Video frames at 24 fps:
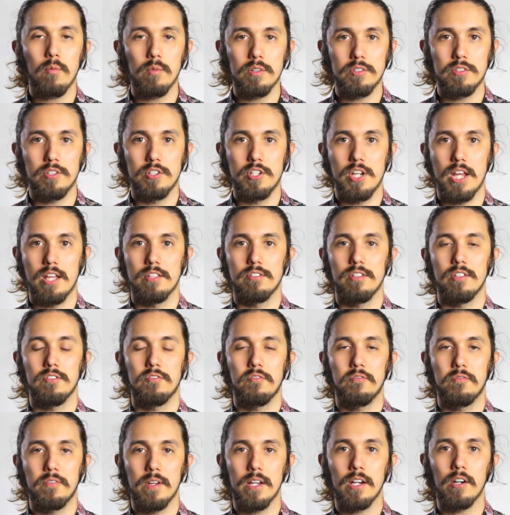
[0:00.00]
would suggest is
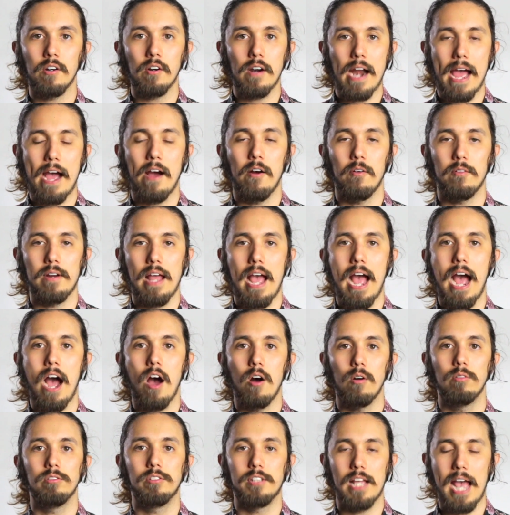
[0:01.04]
figure out
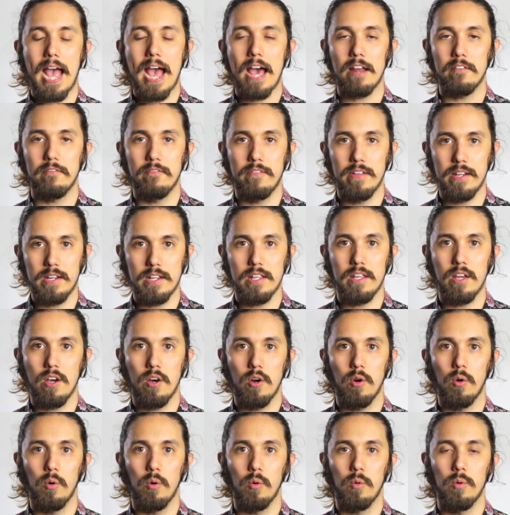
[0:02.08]
how to add
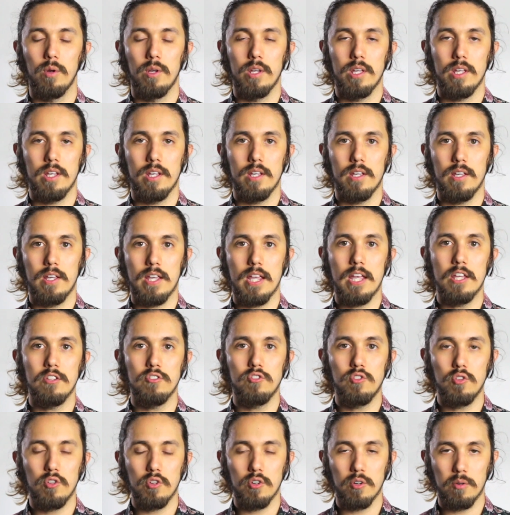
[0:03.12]
video
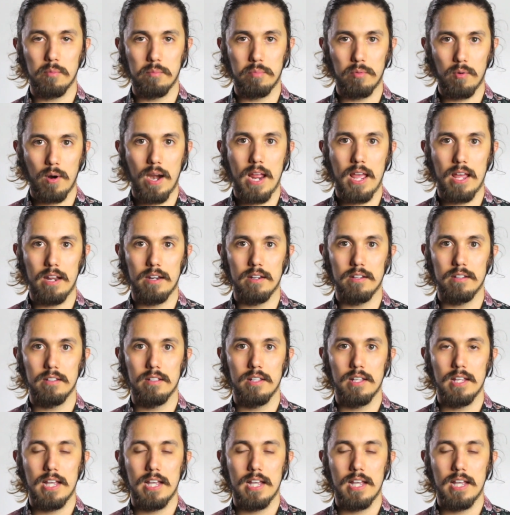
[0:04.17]
into your brand,